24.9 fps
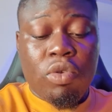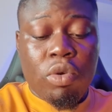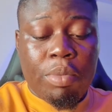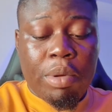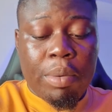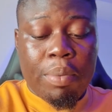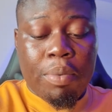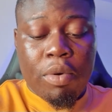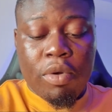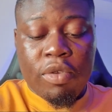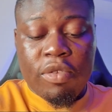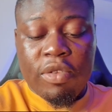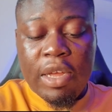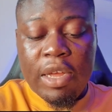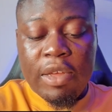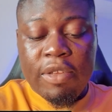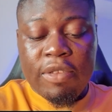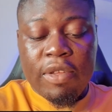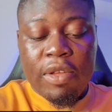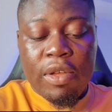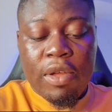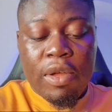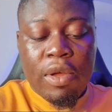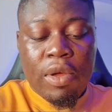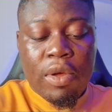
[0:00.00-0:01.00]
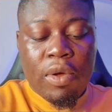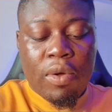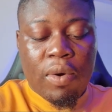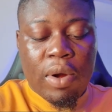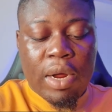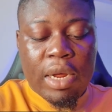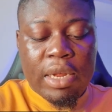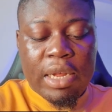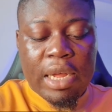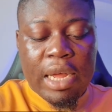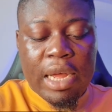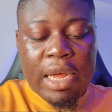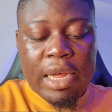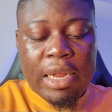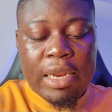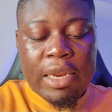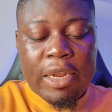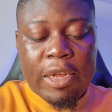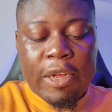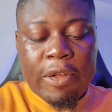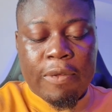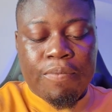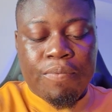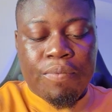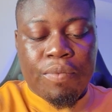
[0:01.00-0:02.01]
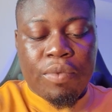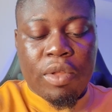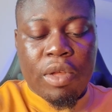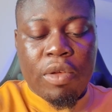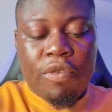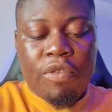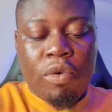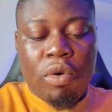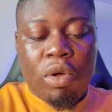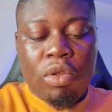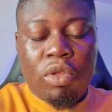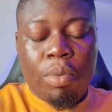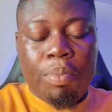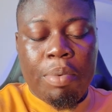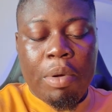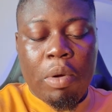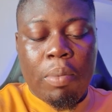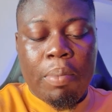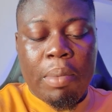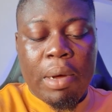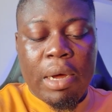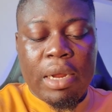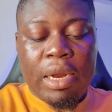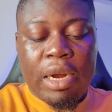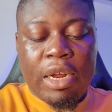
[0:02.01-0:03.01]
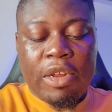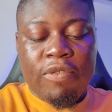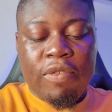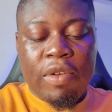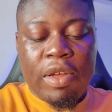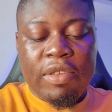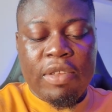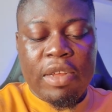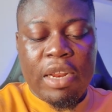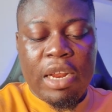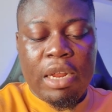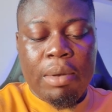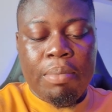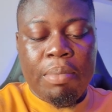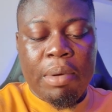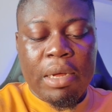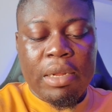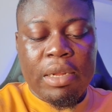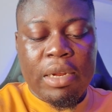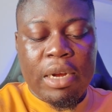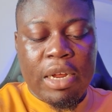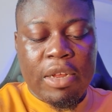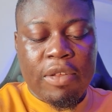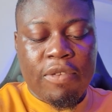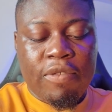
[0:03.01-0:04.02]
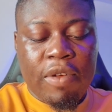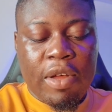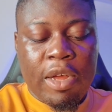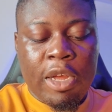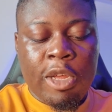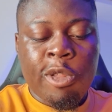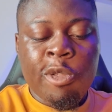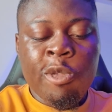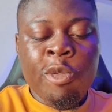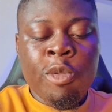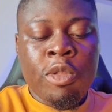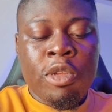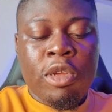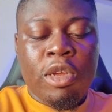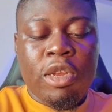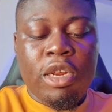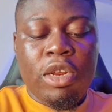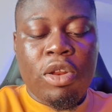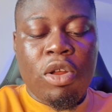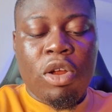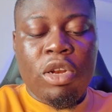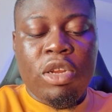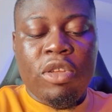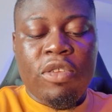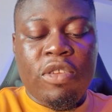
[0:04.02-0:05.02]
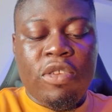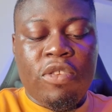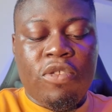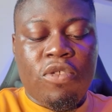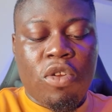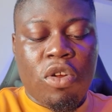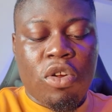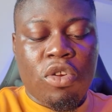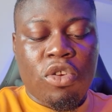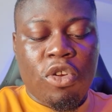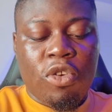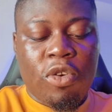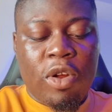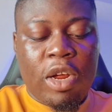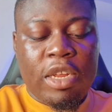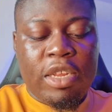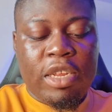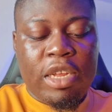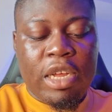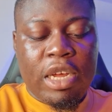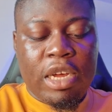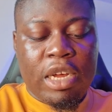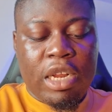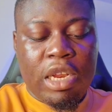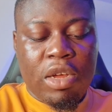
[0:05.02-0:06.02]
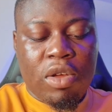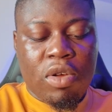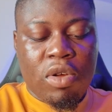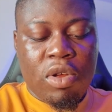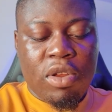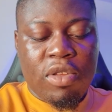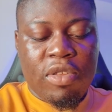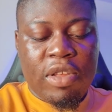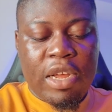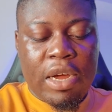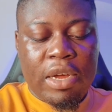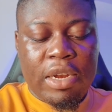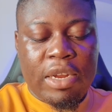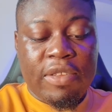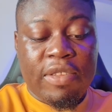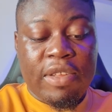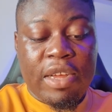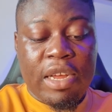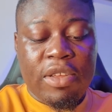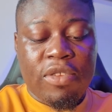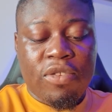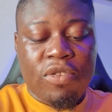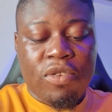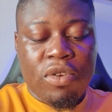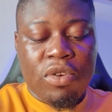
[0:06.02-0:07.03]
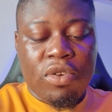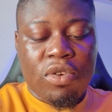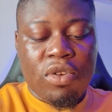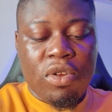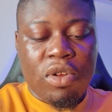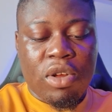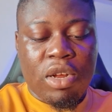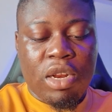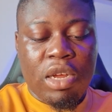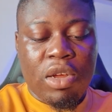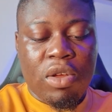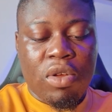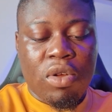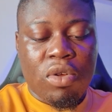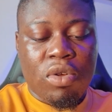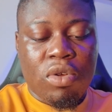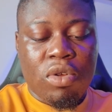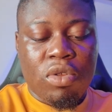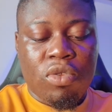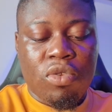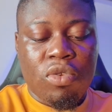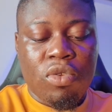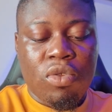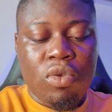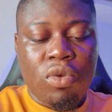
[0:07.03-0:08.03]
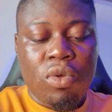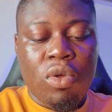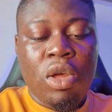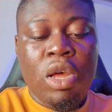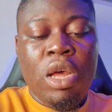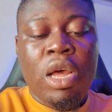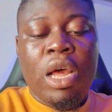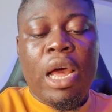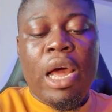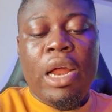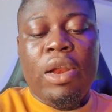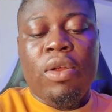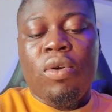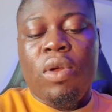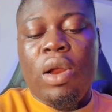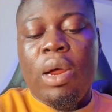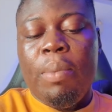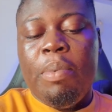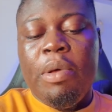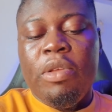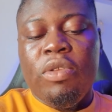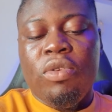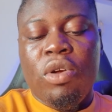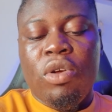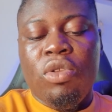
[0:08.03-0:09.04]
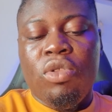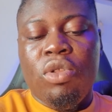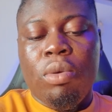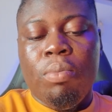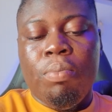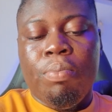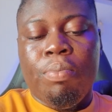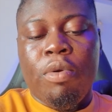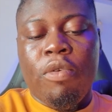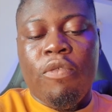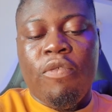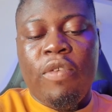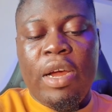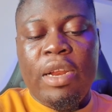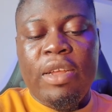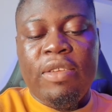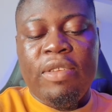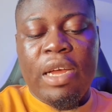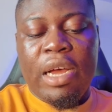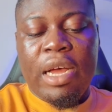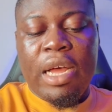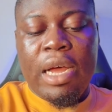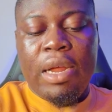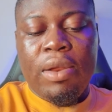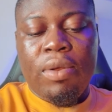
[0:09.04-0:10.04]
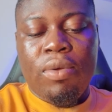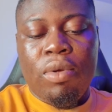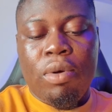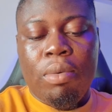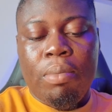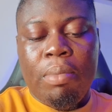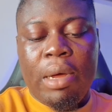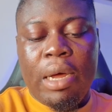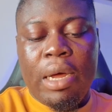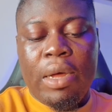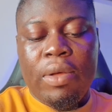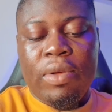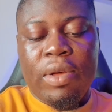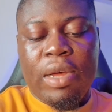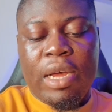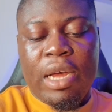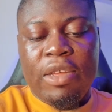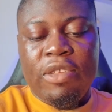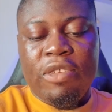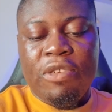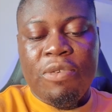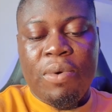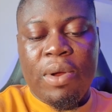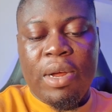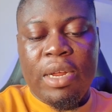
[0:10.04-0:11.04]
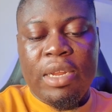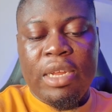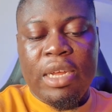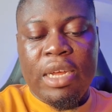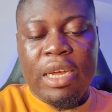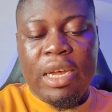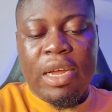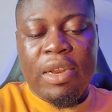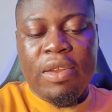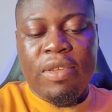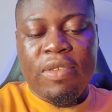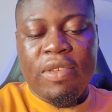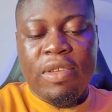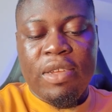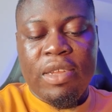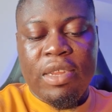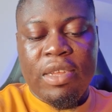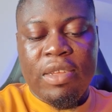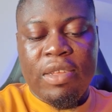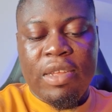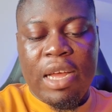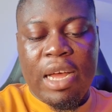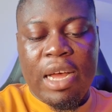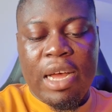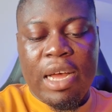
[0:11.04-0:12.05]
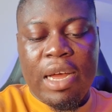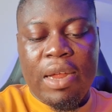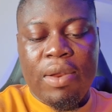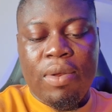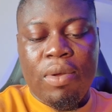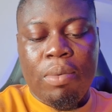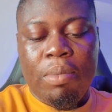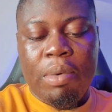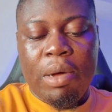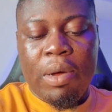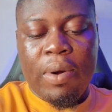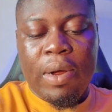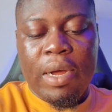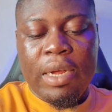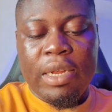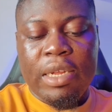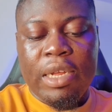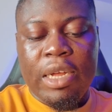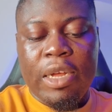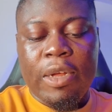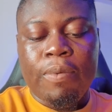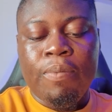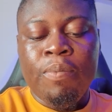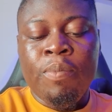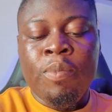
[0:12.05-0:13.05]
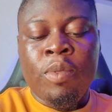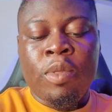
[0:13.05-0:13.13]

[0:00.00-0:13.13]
be processed, right? And If you want to pay with bank transfer, select bank transfer, read all this instruction right here, click on this I understand instruction, click on continue, and Kurape is going to provide this account number. You can see right here, can you see this account number right here?